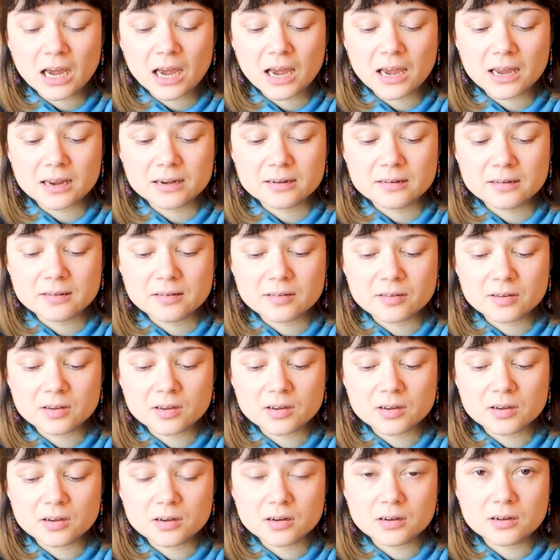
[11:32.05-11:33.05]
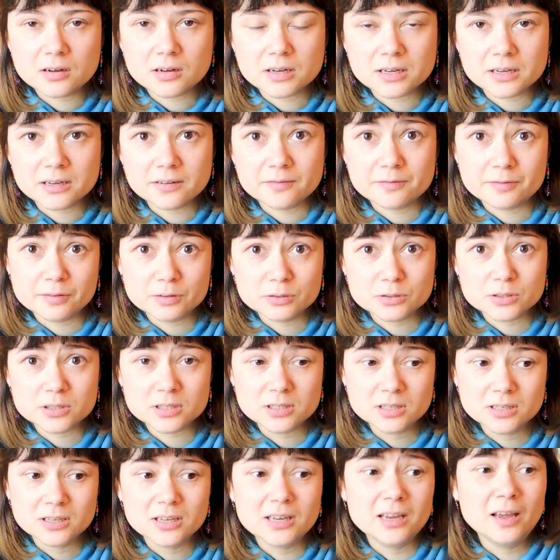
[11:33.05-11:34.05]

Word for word: and oh, it feels,